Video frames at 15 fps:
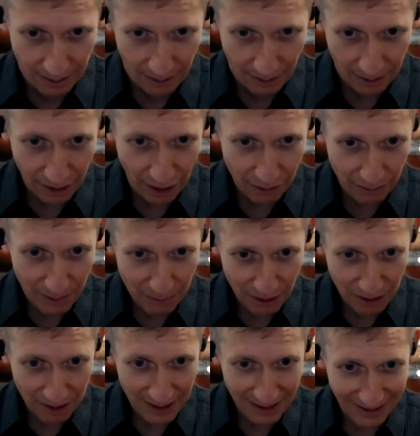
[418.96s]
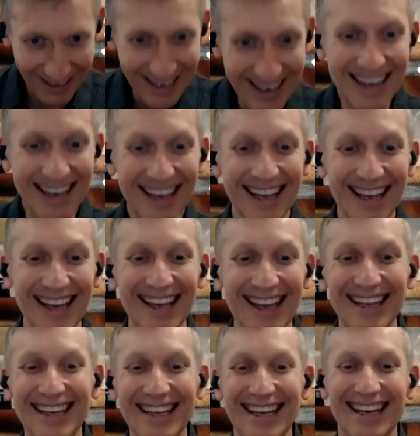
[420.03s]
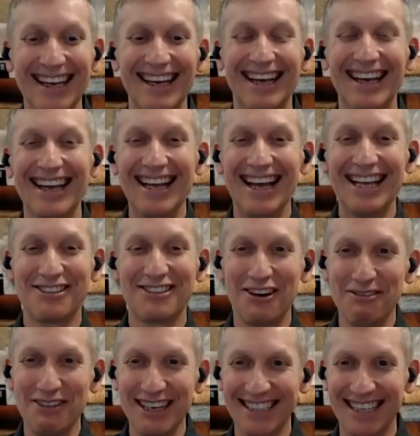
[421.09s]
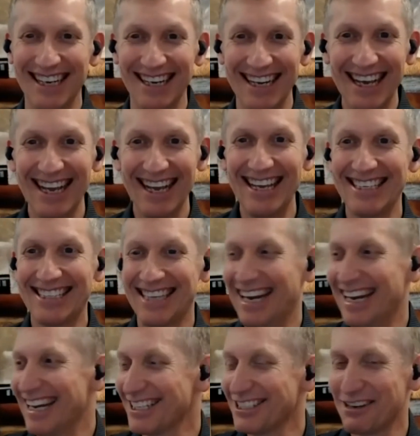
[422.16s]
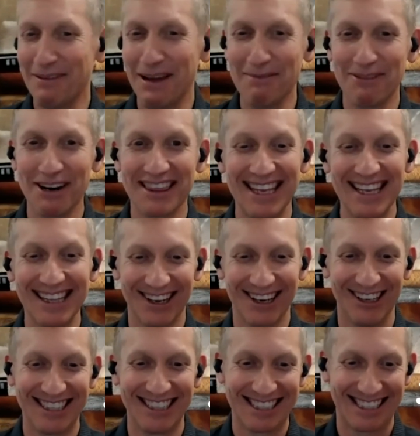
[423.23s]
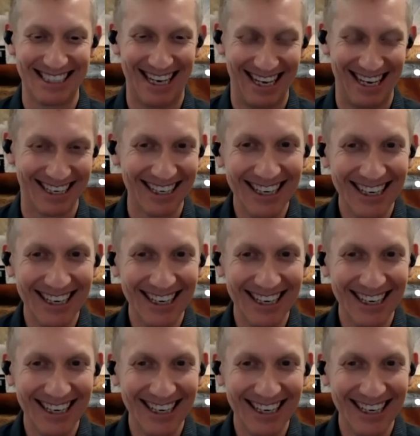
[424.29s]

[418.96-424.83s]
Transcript: I don't remember a thing. That's from Richard. He said he doesn't remember a thing that I just said.